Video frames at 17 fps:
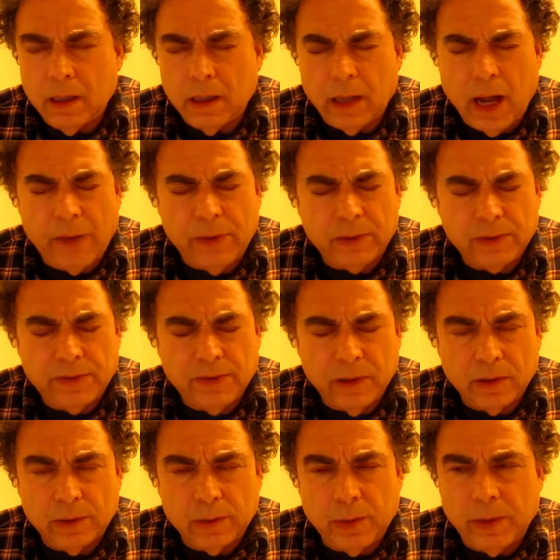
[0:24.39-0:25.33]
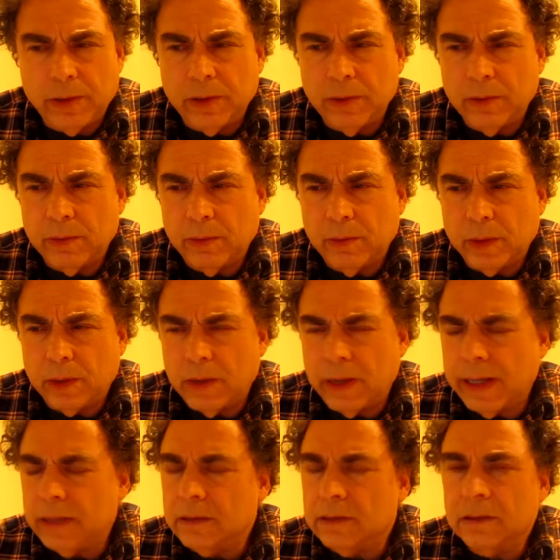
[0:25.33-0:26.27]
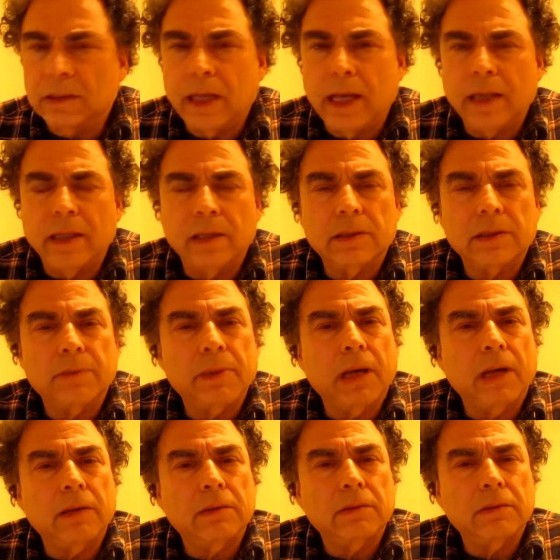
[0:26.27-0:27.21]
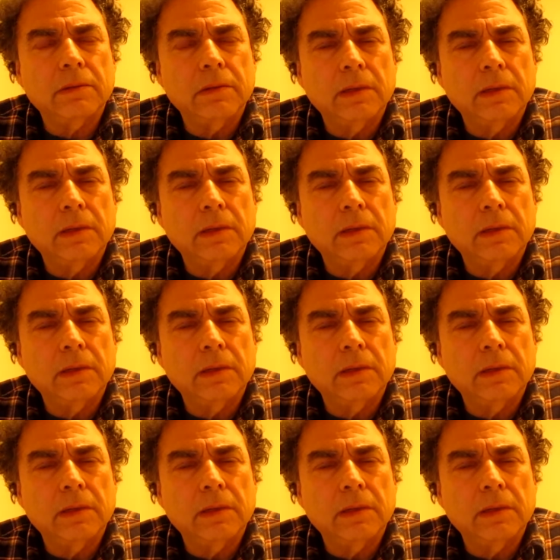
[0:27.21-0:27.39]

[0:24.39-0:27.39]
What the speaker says: I was filled with regret and sadness about